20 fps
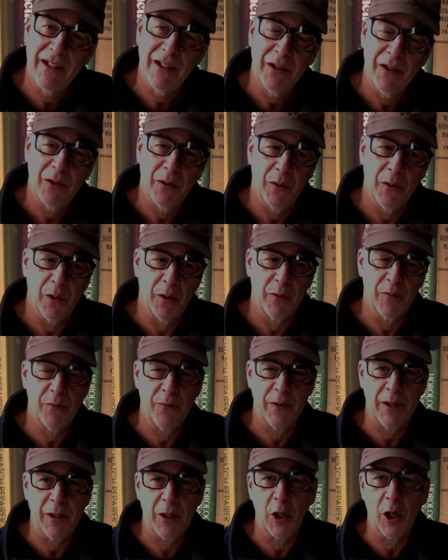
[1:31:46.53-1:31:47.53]
or
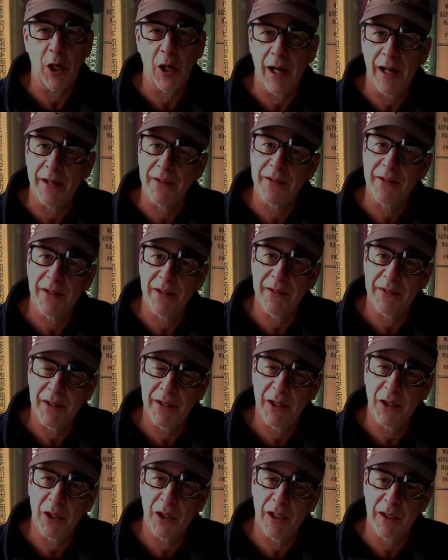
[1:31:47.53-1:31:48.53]
finger cots, as they
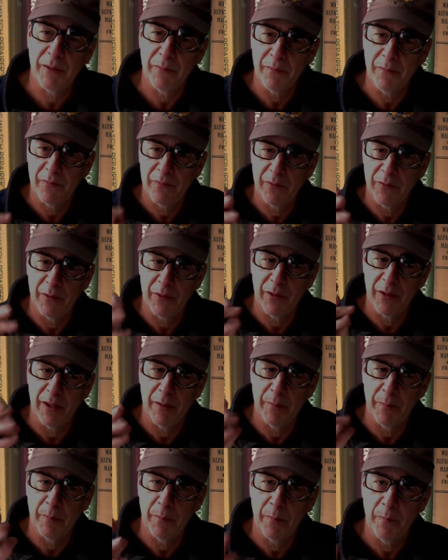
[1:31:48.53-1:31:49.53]
call them, for,
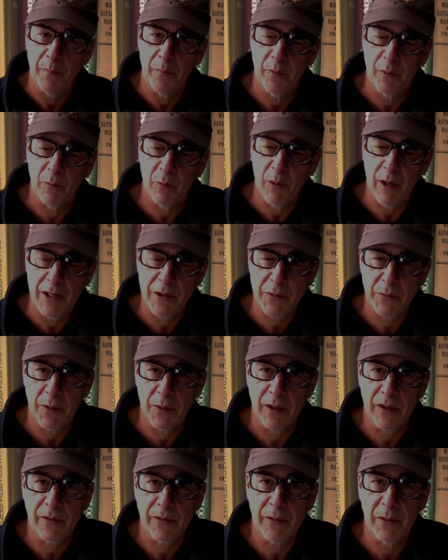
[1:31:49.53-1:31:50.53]
uh, for watch
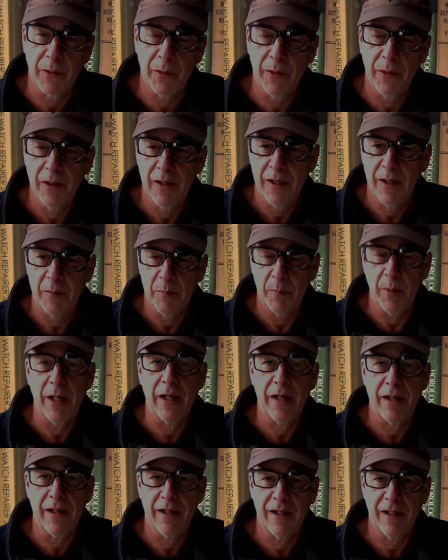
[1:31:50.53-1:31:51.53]
work. So,
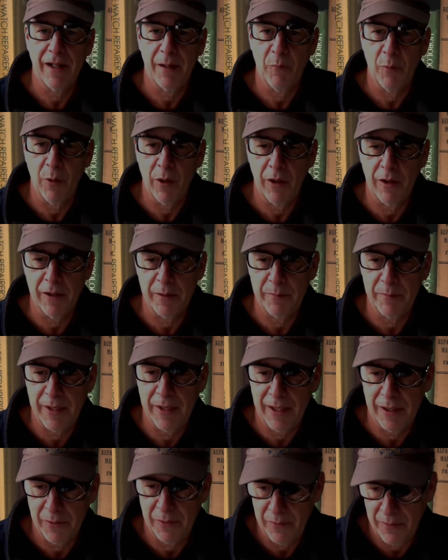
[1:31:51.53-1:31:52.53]
but I'm wearing them
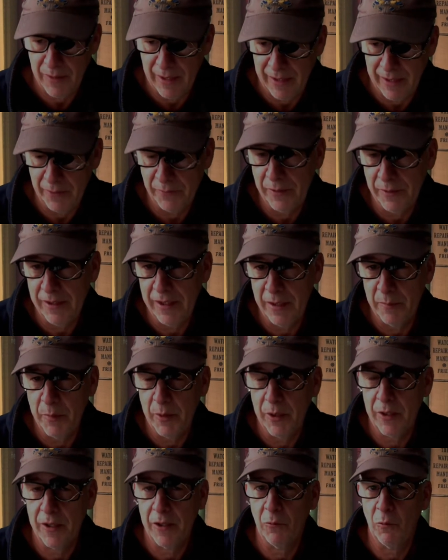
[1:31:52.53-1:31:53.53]
now, and I only need to
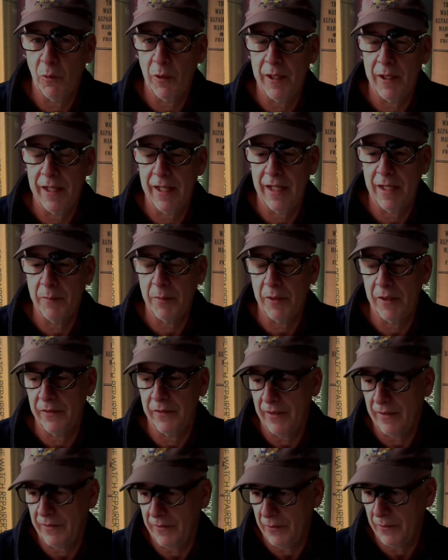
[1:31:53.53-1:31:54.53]
put it on one hand because
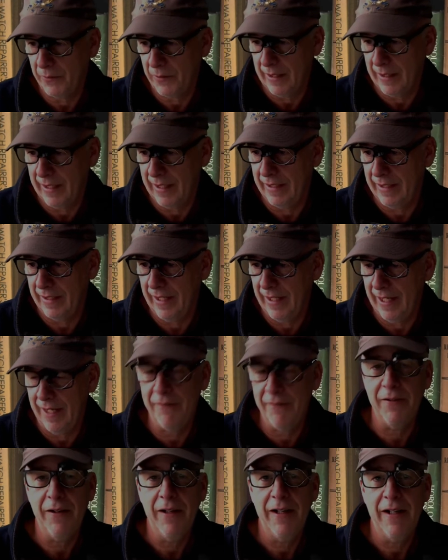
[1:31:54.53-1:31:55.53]
that's the only hand I
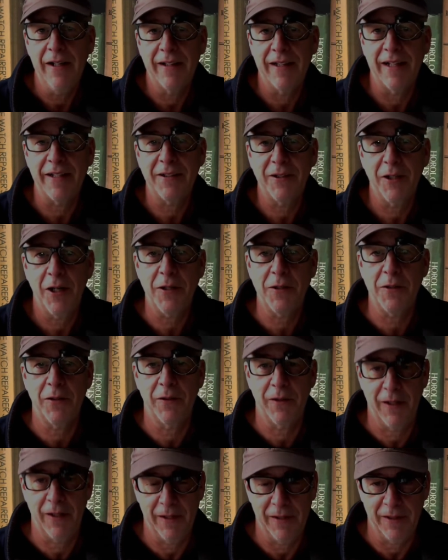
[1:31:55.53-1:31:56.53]
have that touches
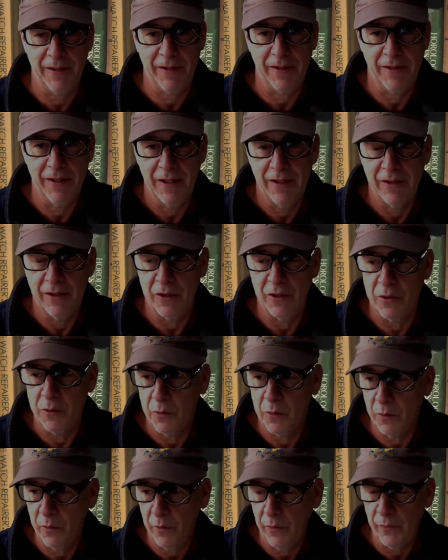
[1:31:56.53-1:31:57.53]
anything. The
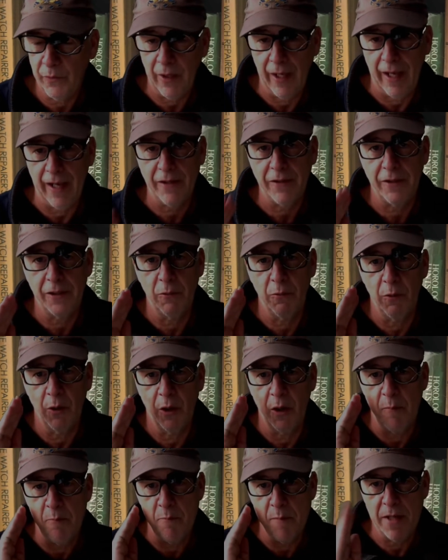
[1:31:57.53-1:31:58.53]
jewels actually were
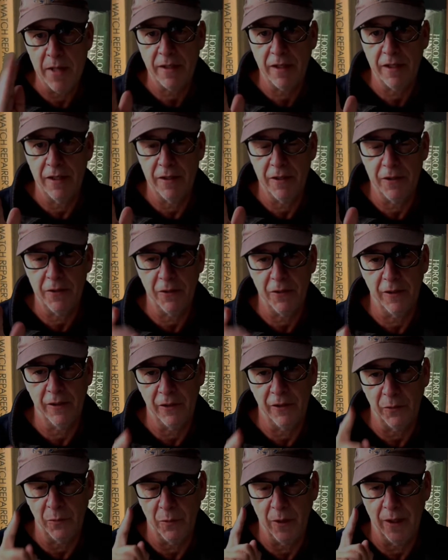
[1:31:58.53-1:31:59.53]
in mint condition on
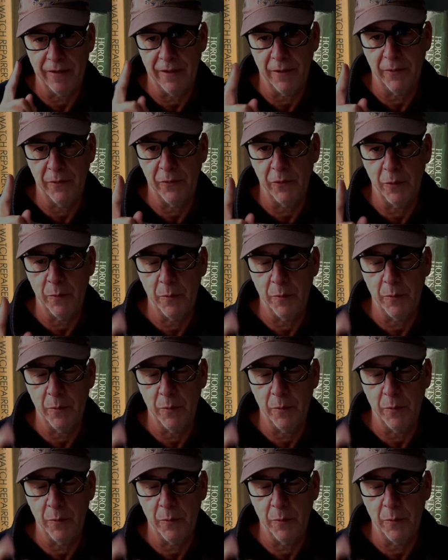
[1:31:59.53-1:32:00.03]
this watch. I was super